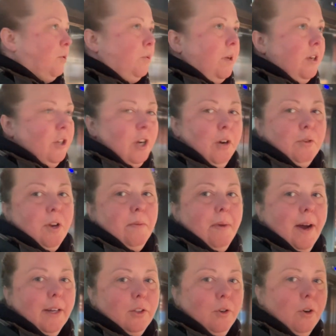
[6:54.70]
between Charles Rennie
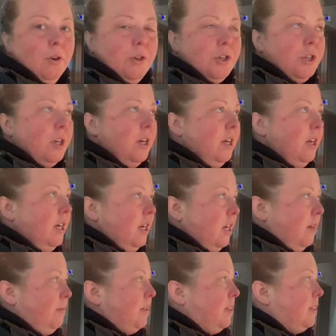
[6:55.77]
Mackintosh
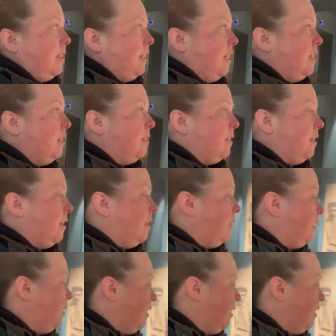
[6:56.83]
and Mrs. Cranston,